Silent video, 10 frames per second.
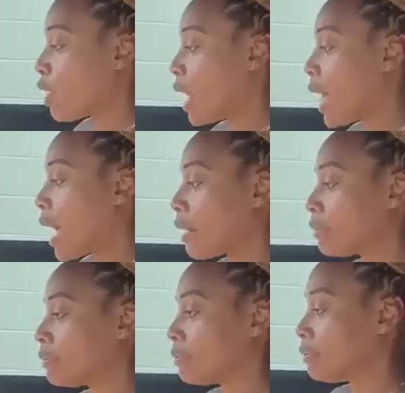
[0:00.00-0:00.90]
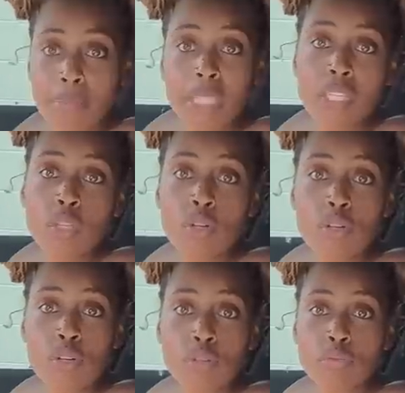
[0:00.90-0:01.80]
voila. Something so
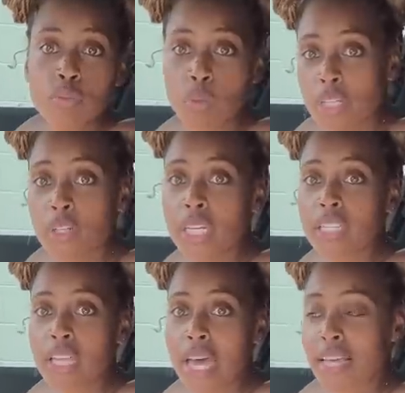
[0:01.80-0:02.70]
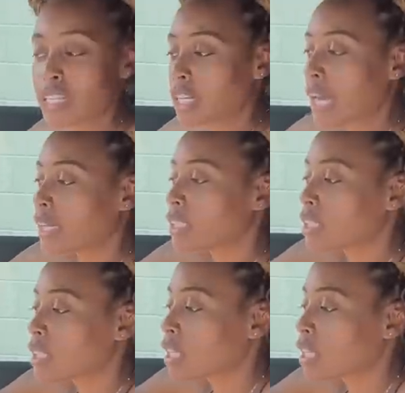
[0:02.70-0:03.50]
cool. When you hit the hazard lights,